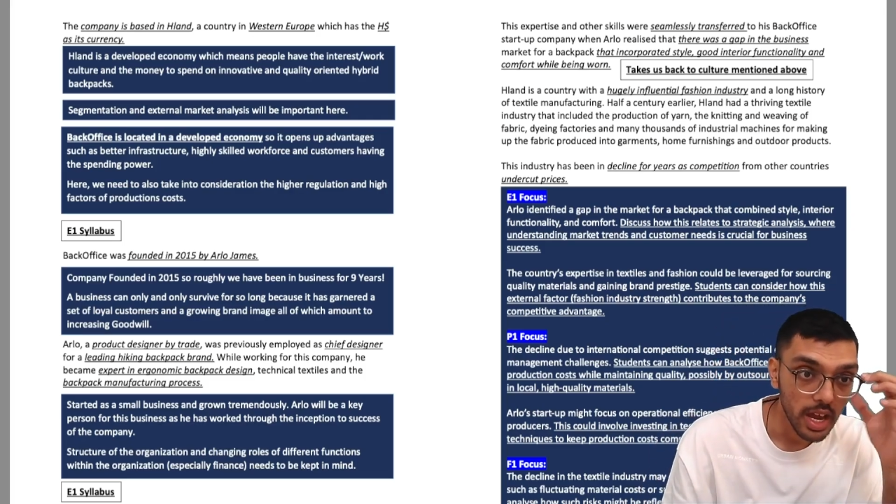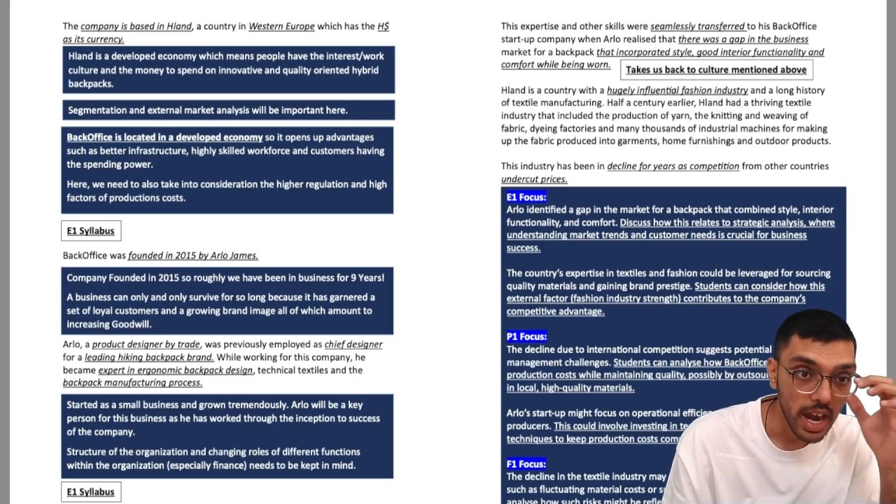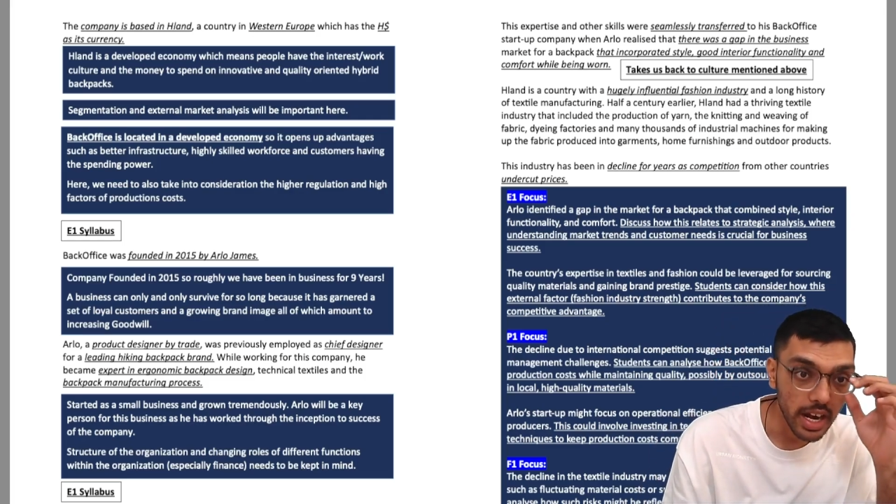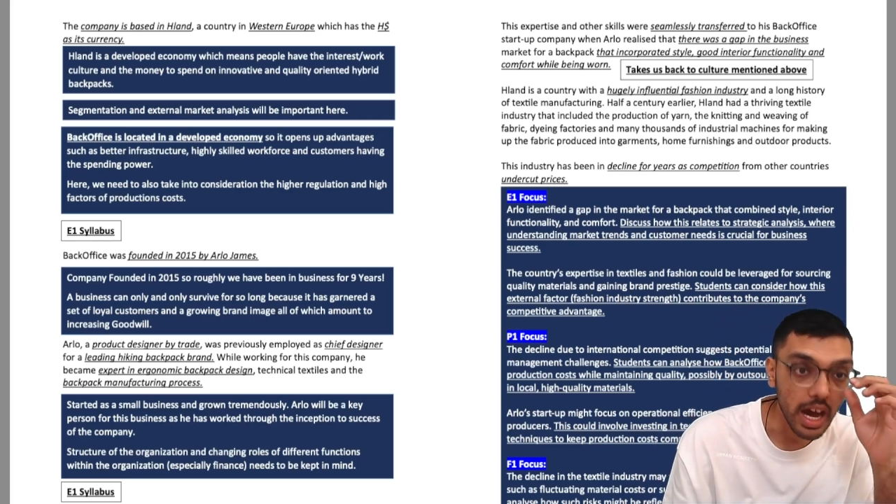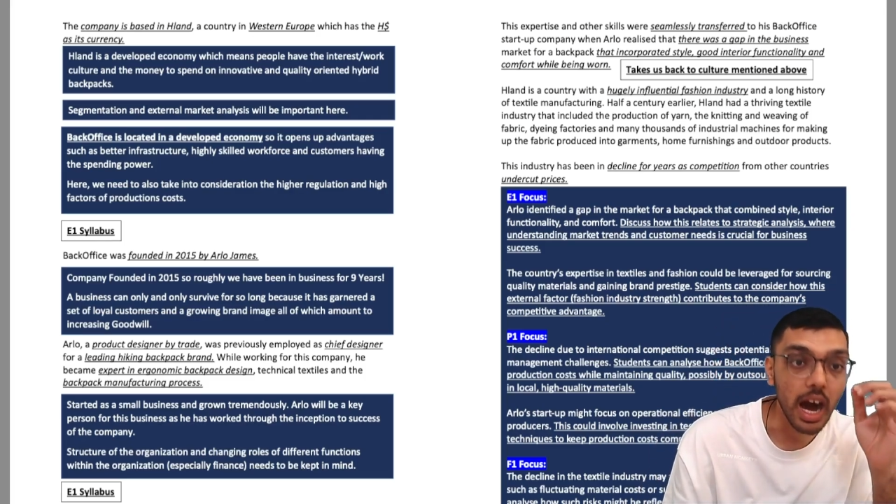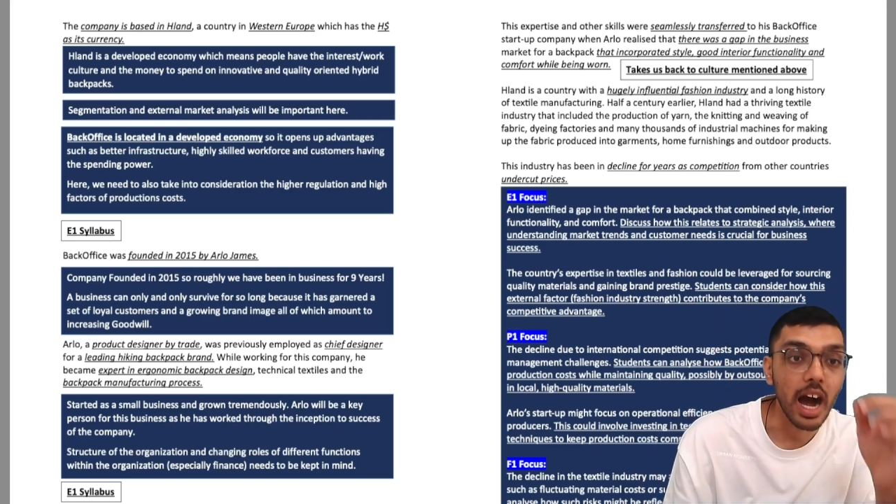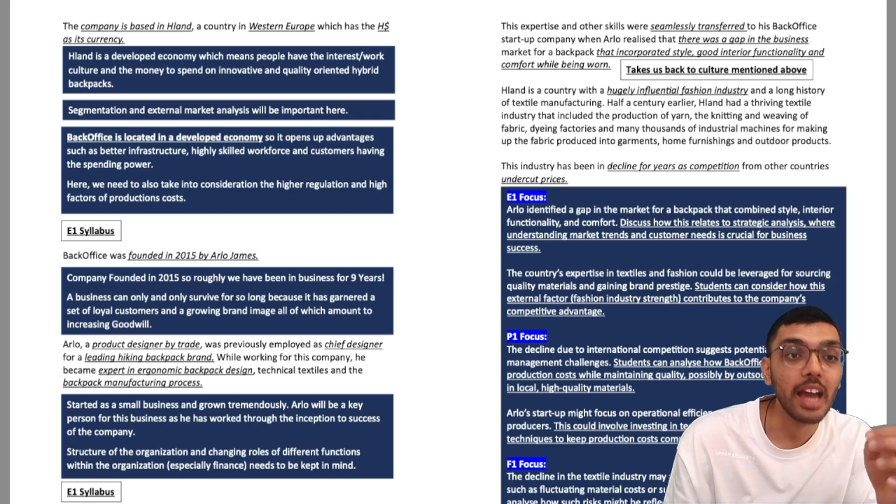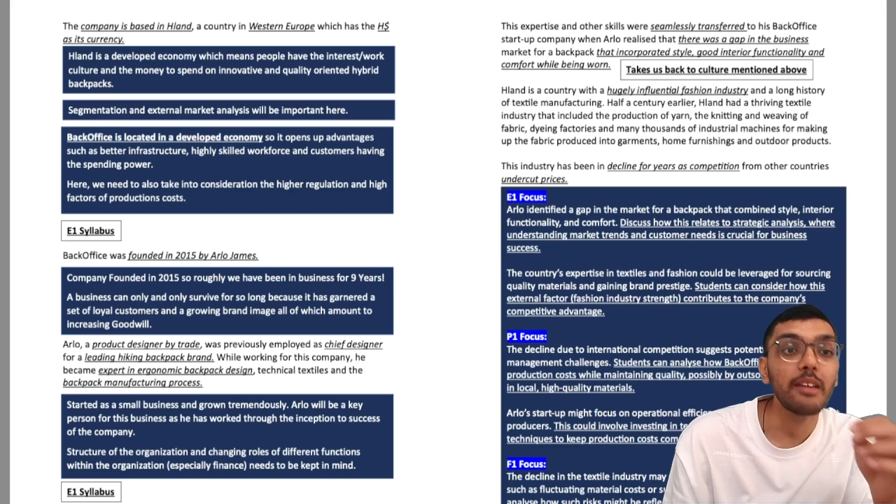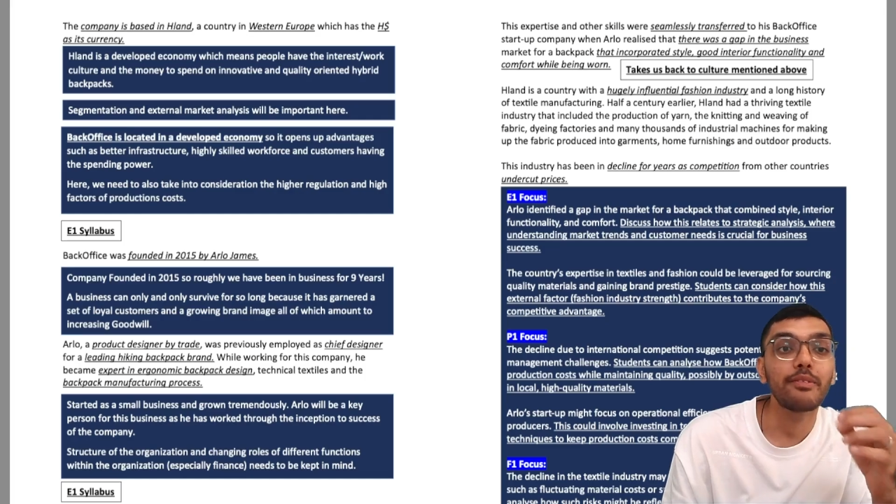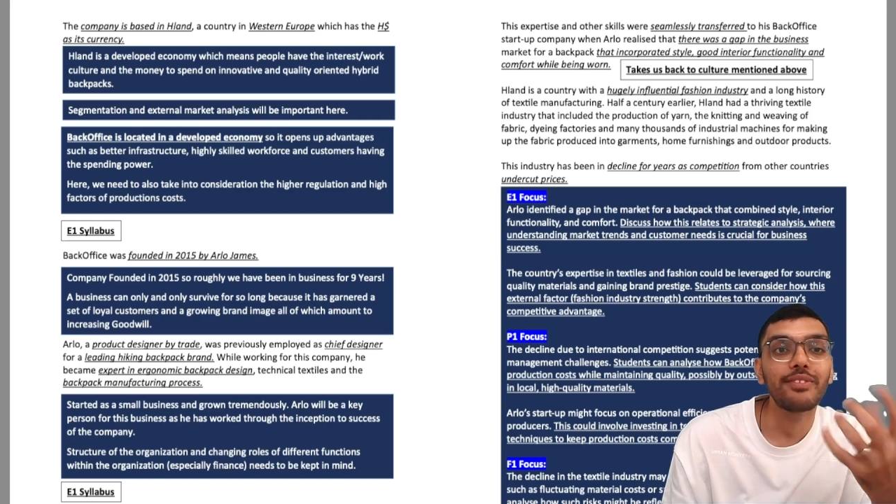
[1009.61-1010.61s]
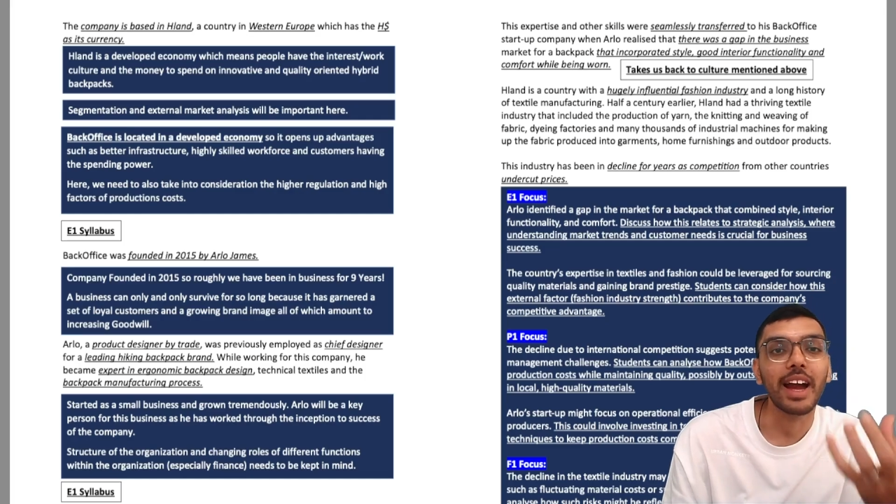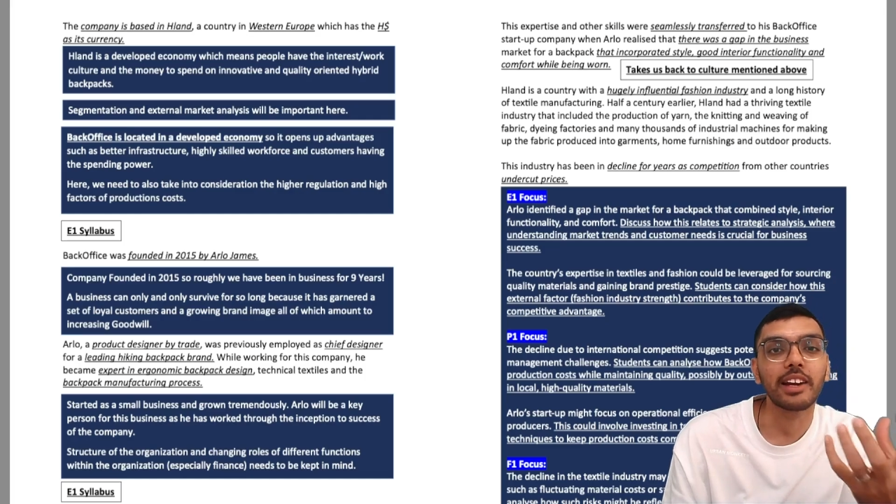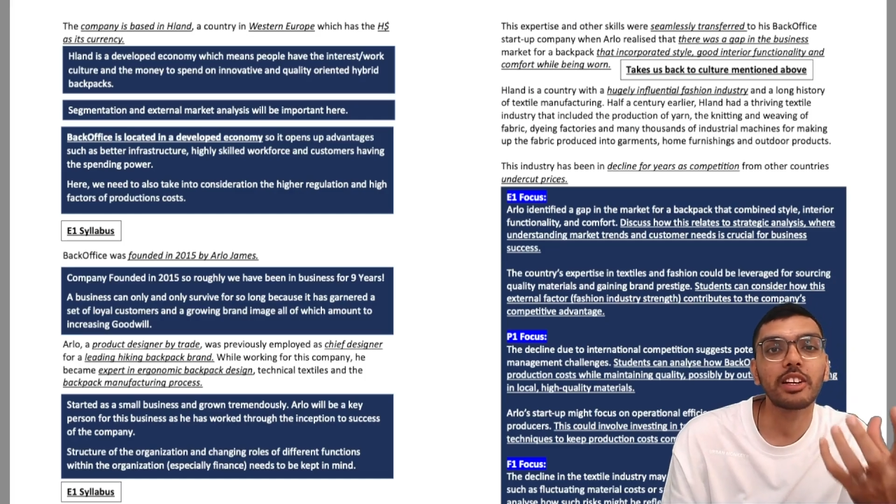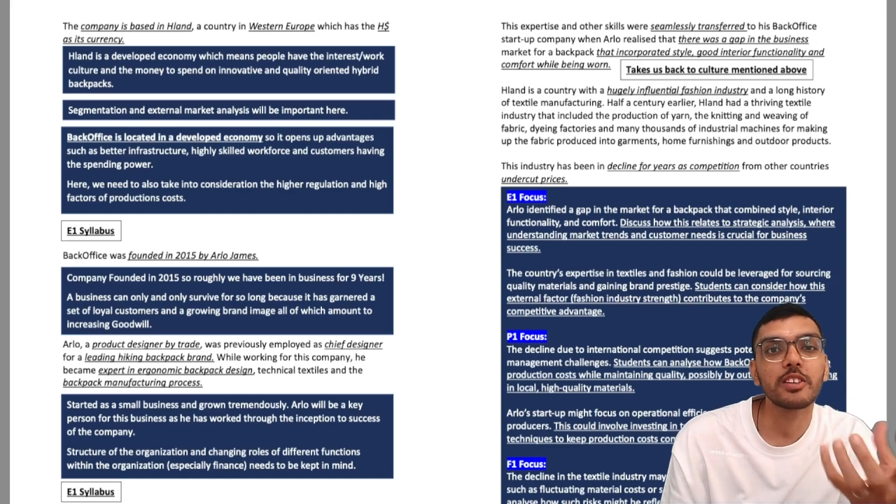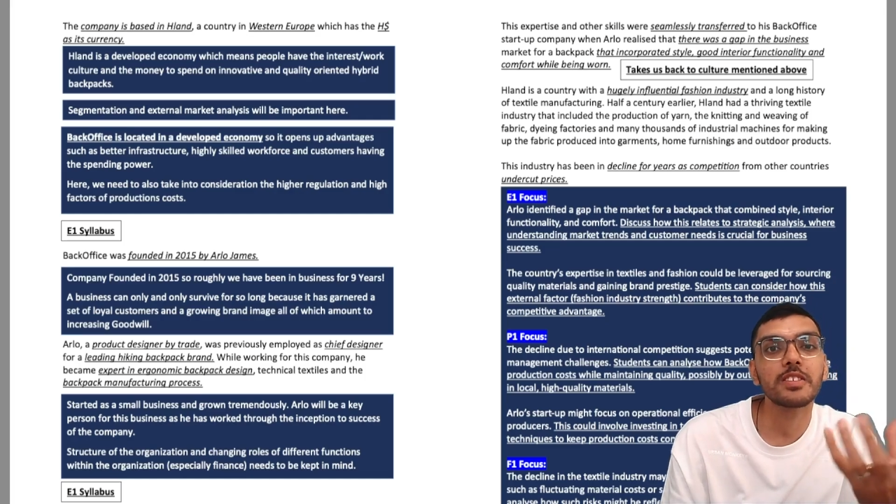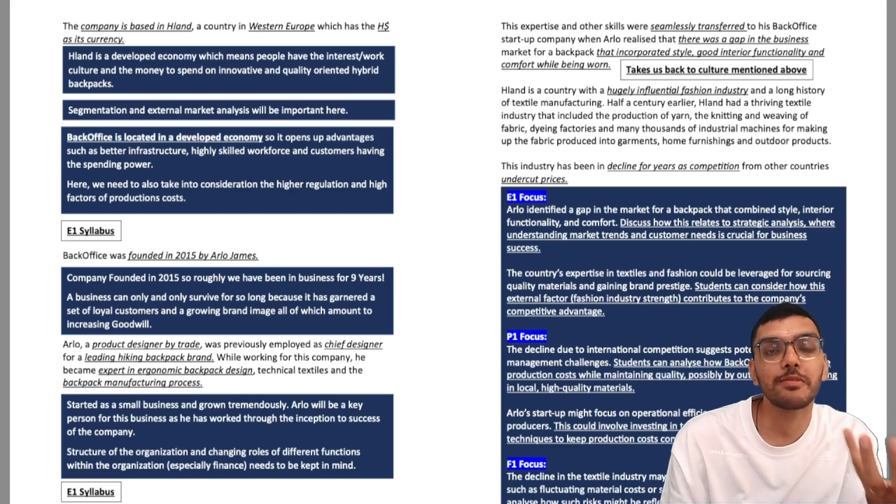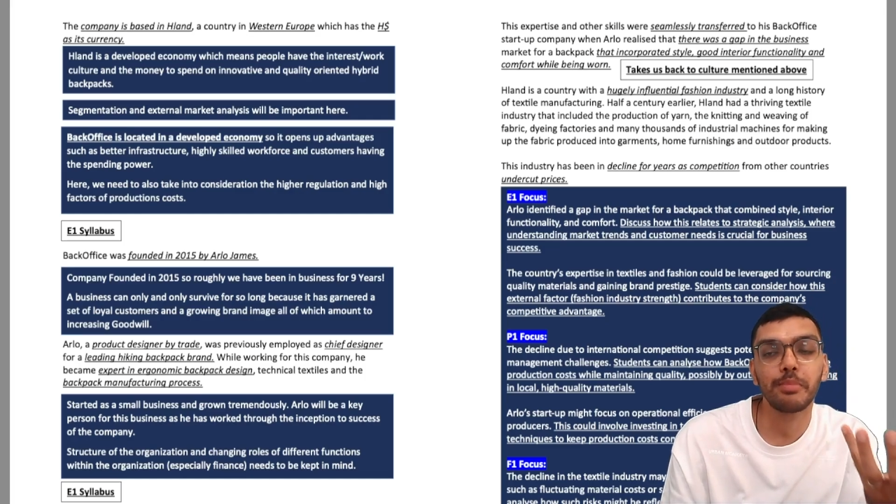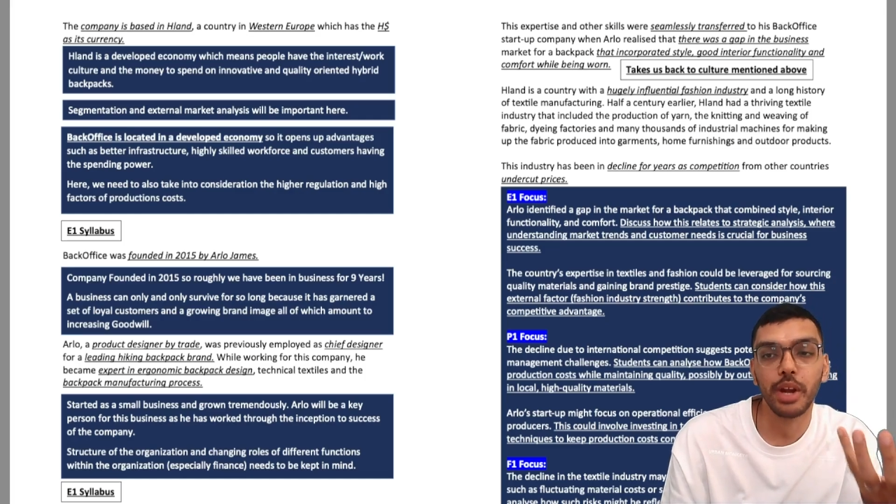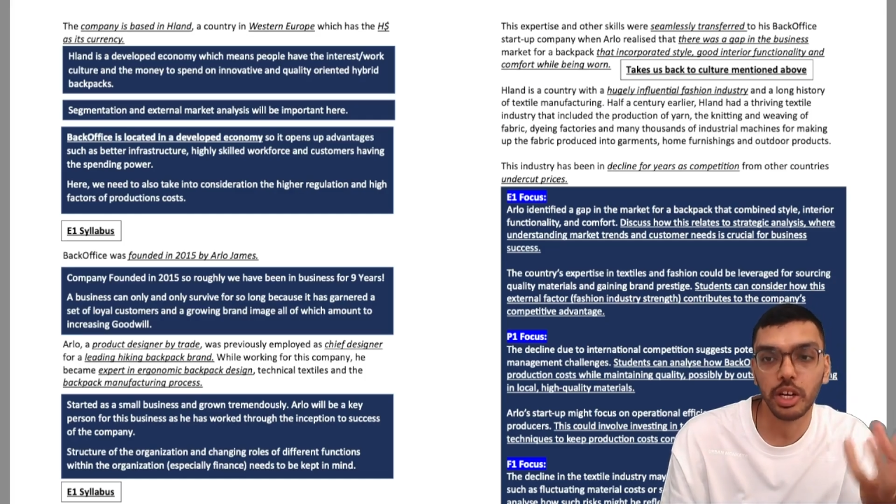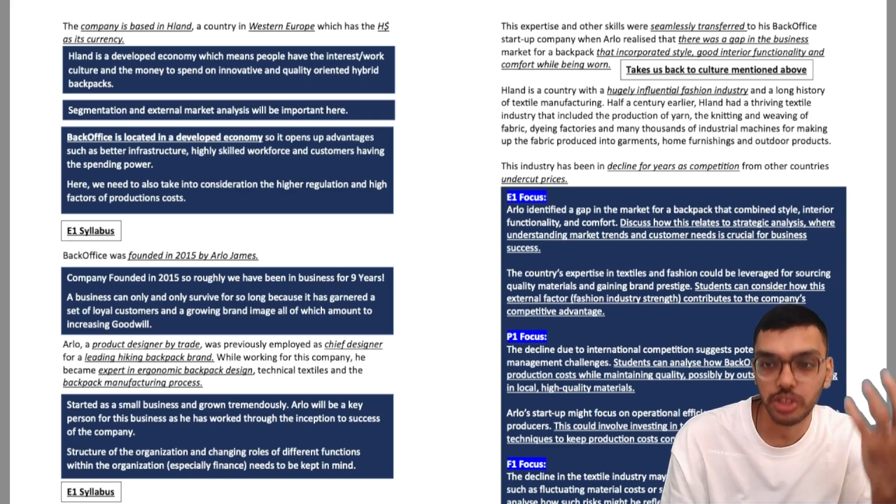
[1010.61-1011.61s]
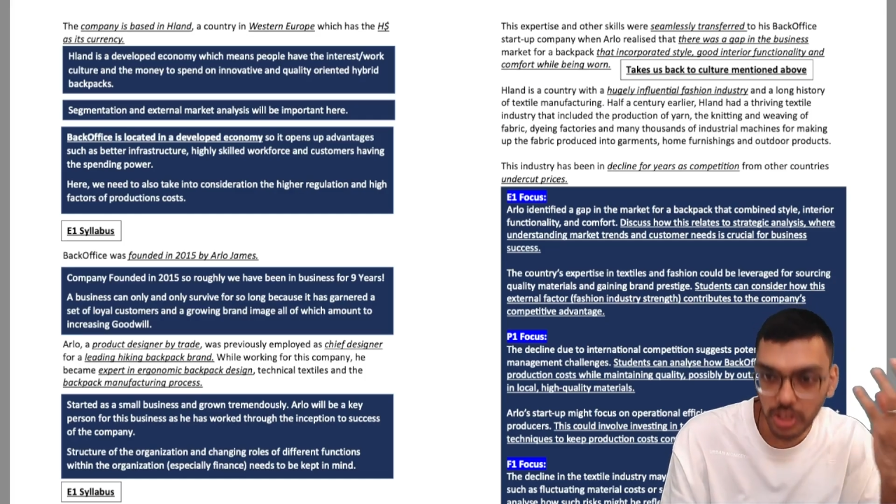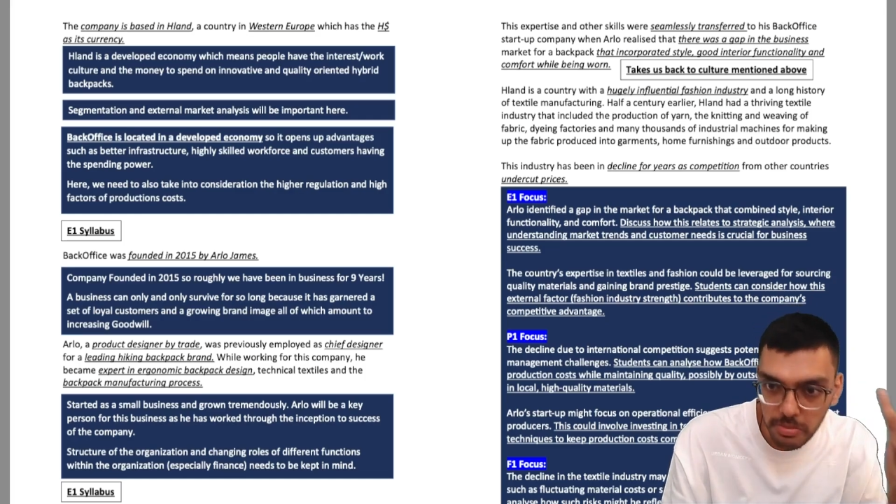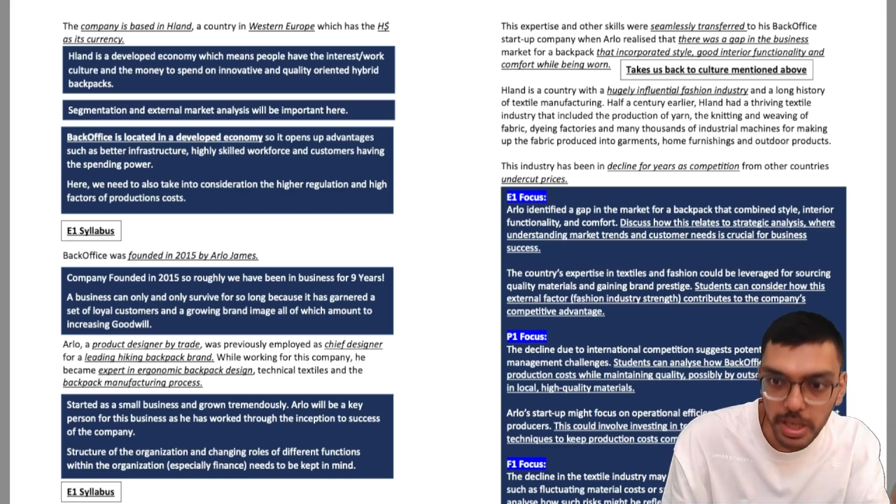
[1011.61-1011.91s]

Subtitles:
and high factors of production,